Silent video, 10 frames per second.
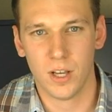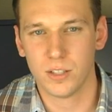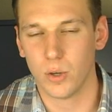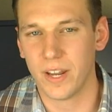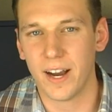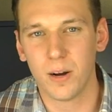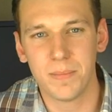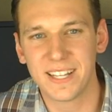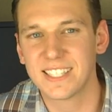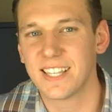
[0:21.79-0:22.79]
So to help
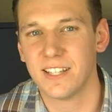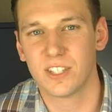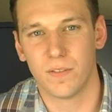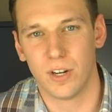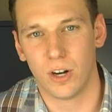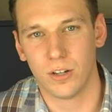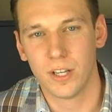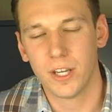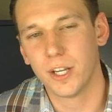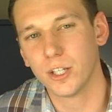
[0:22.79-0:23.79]
make sense of it all,
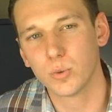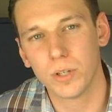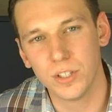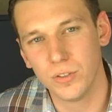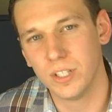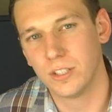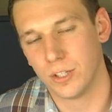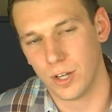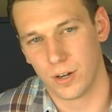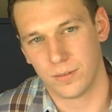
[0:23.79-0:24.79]
here's what you need
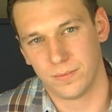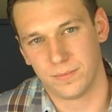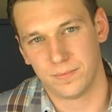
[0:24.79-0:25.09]
to know.